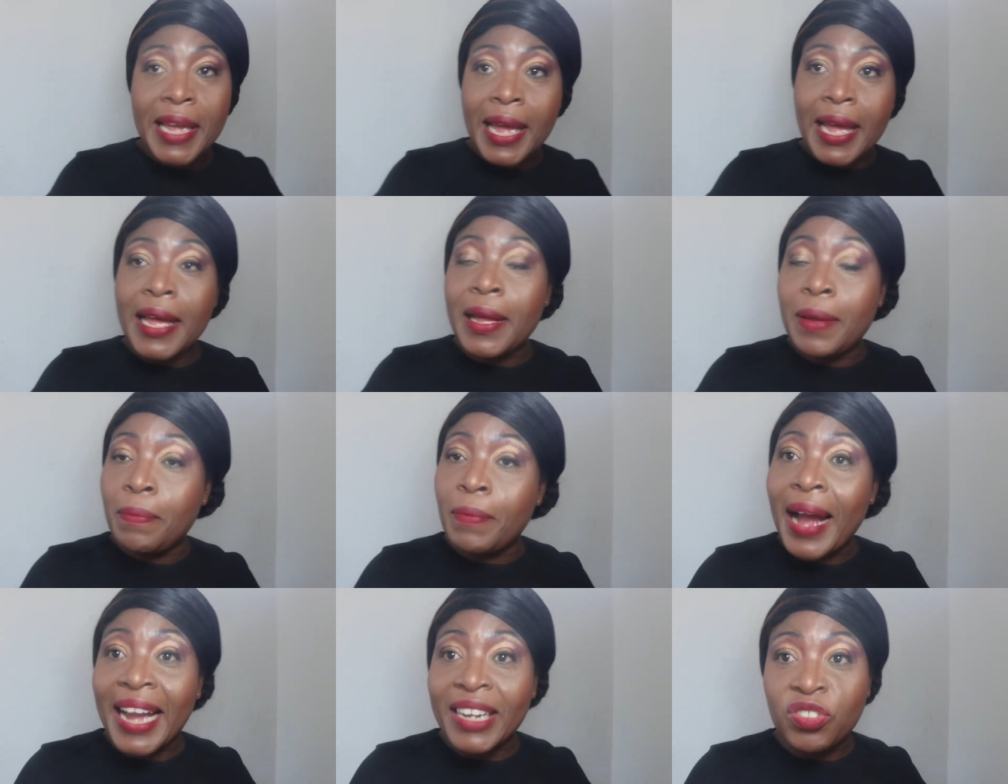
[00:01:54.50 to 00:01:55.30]

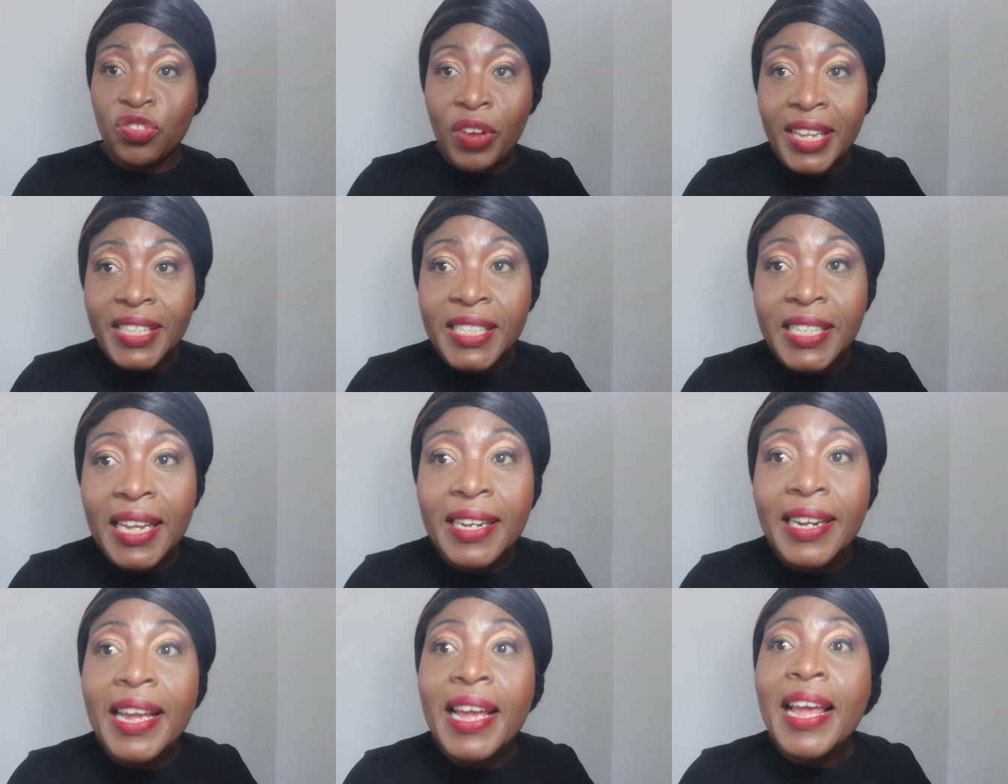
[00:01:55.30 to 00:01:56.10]
um,
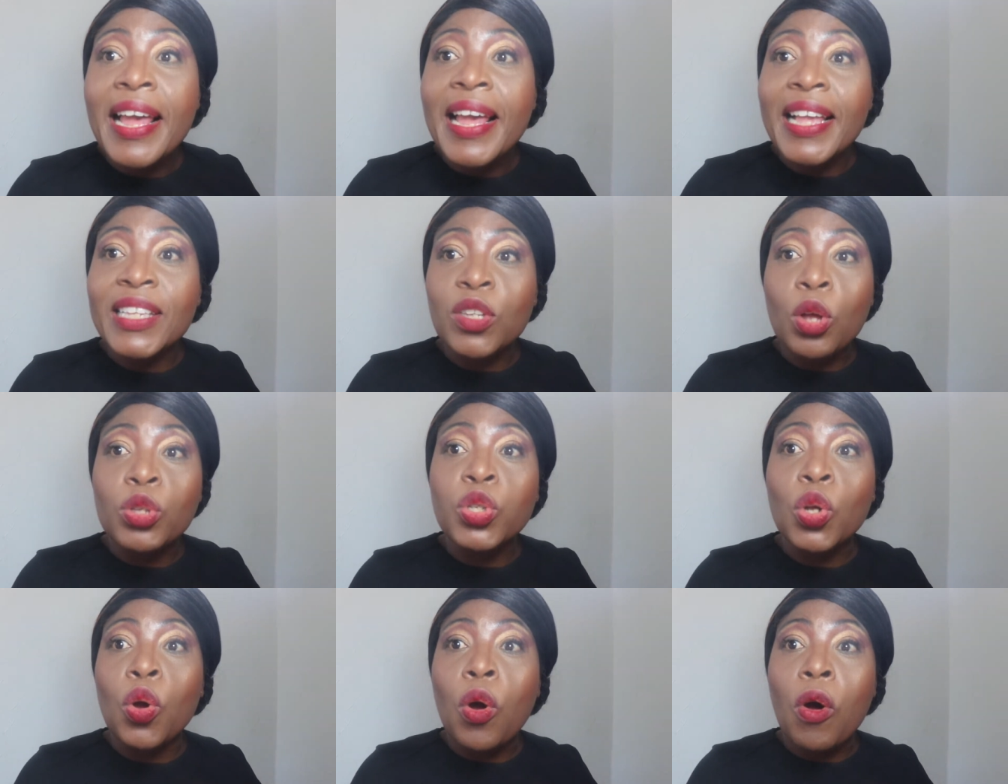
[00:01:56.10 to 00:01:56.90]
hydrating. It's
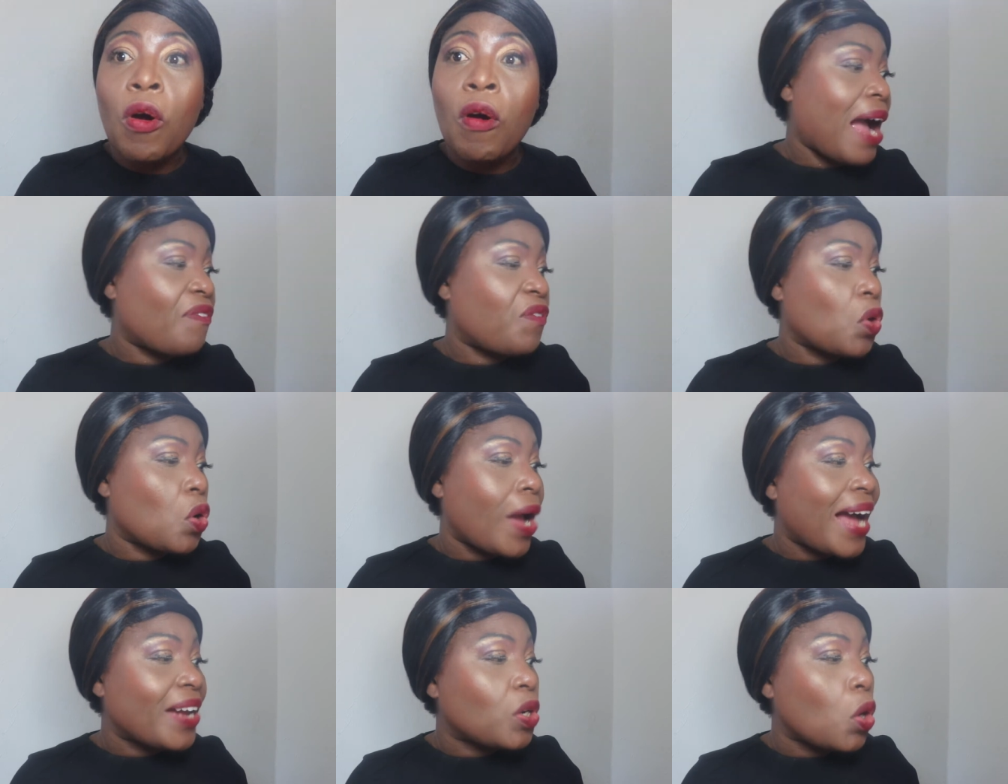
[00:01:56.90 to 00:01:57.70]
also got
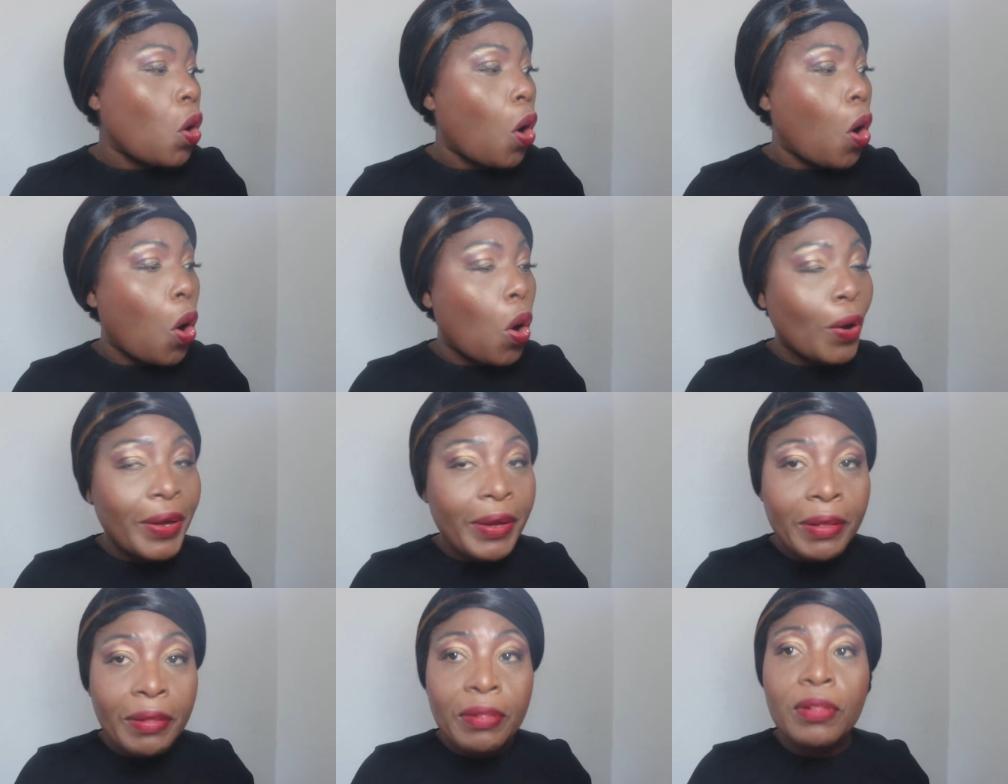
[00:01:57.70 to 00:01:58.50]
avocado
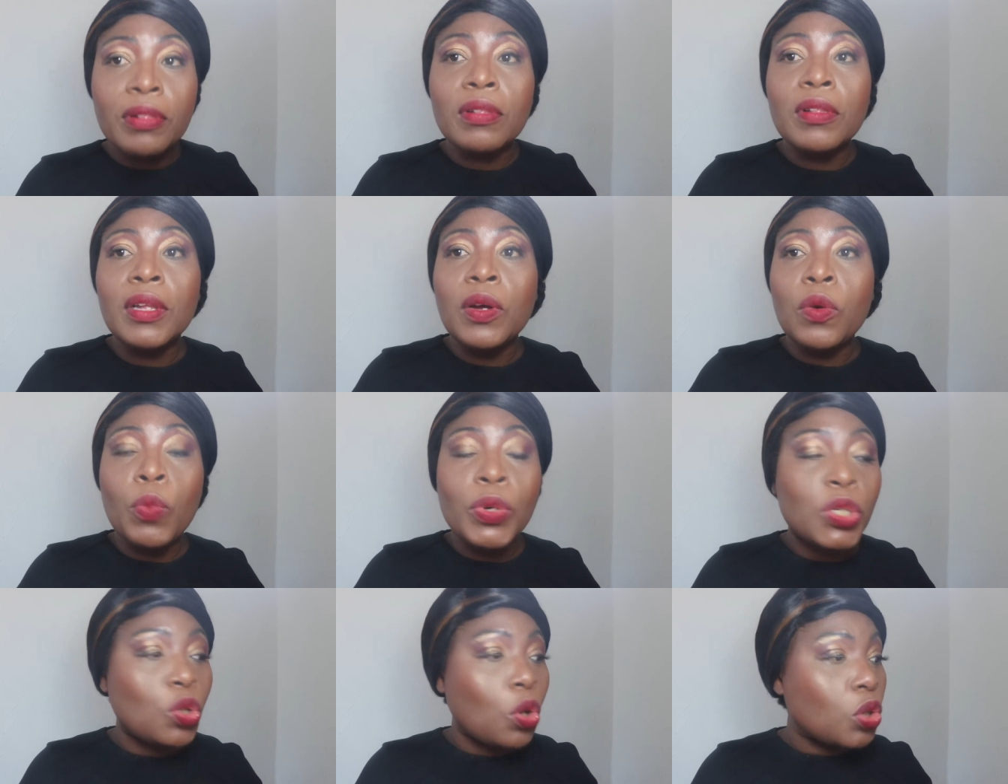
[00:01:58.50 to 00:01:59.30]
oil
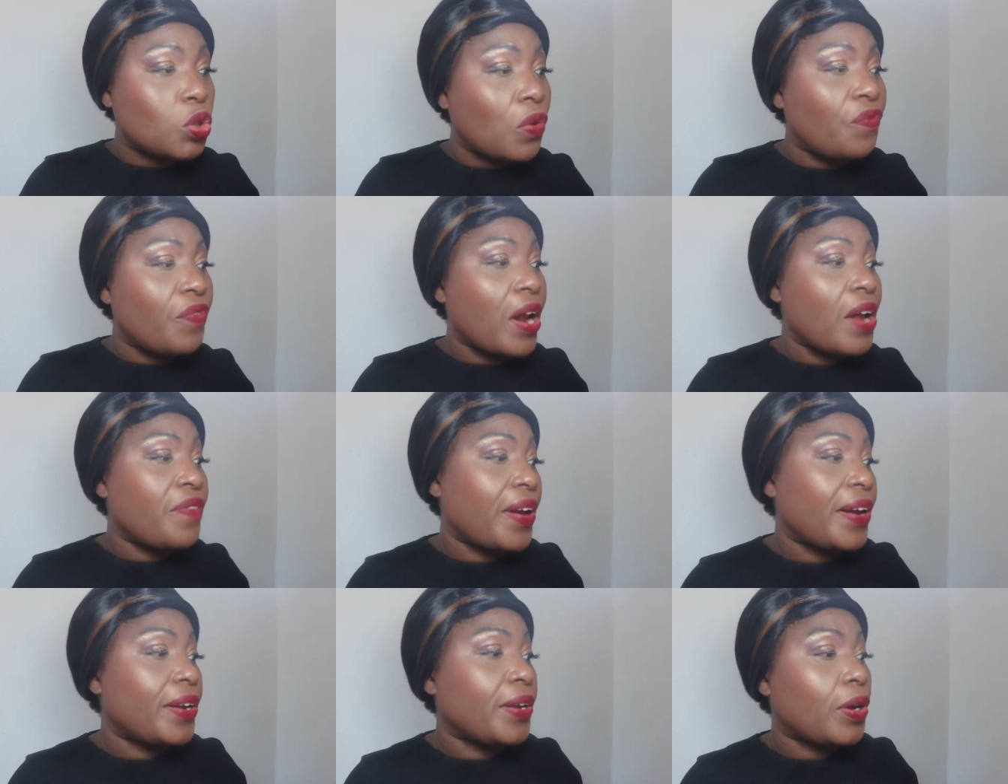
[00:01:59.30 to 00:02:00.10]
which is also very
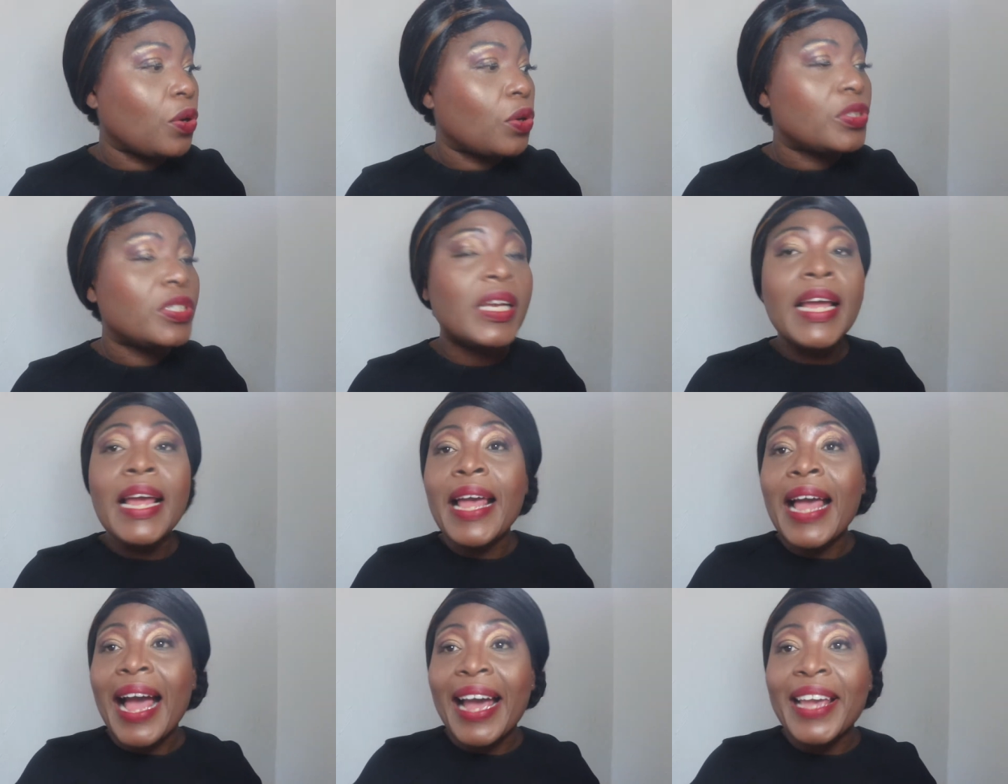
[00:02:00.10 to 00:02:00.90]
very good
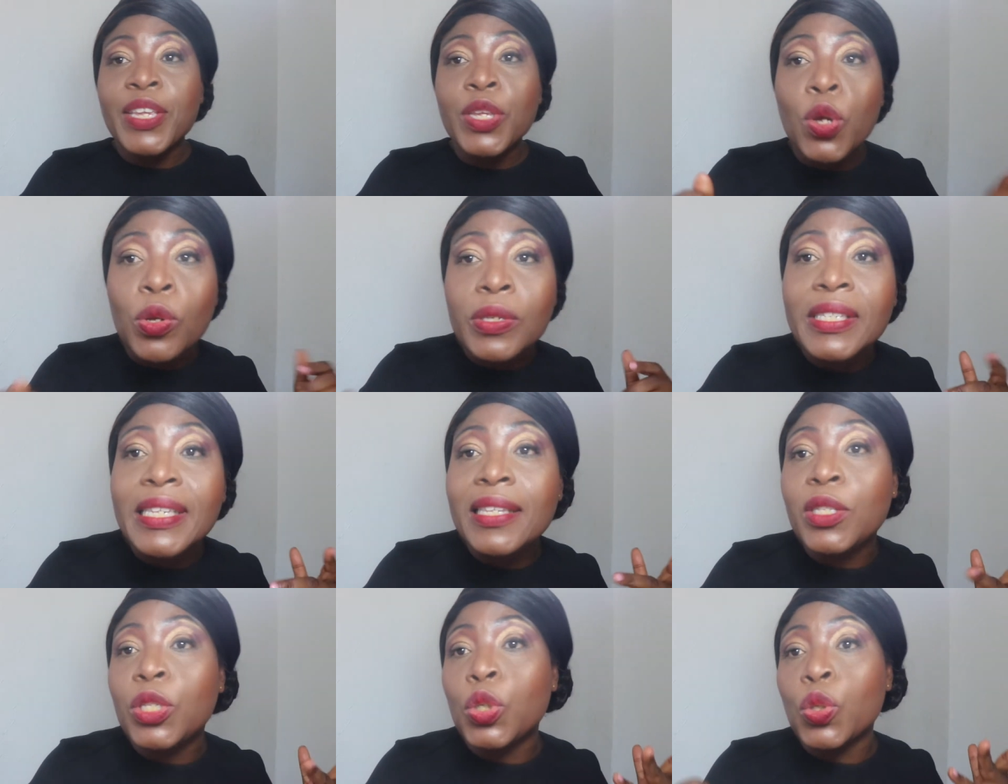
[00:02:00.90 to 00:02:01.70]
i use
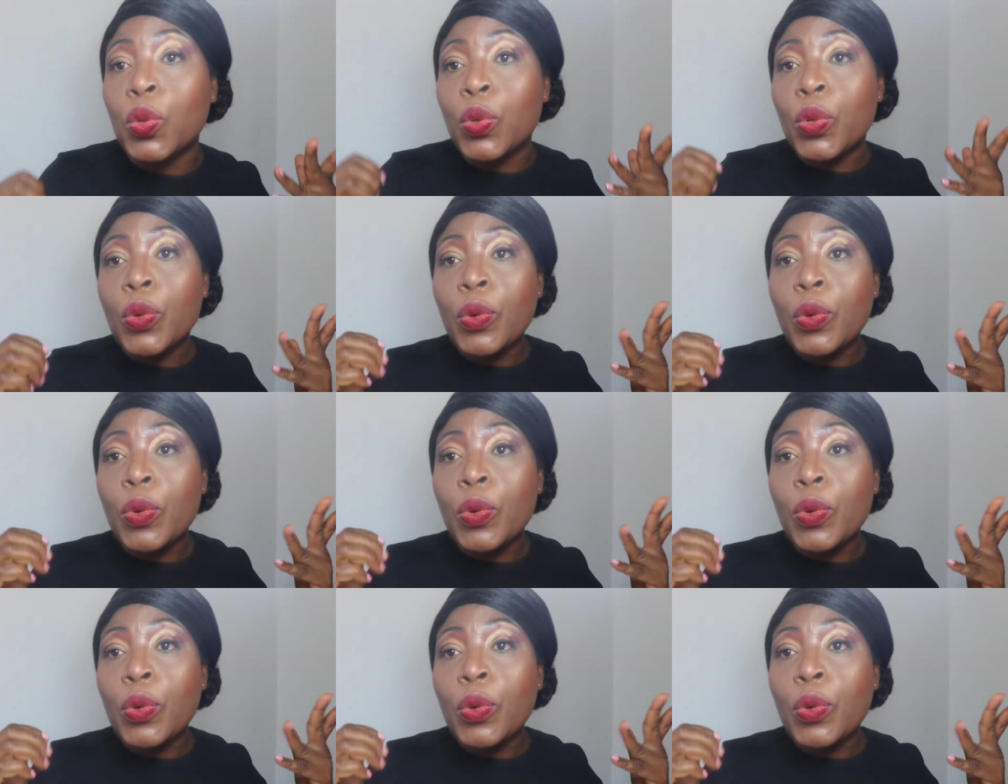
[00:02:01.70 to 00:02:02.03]
it to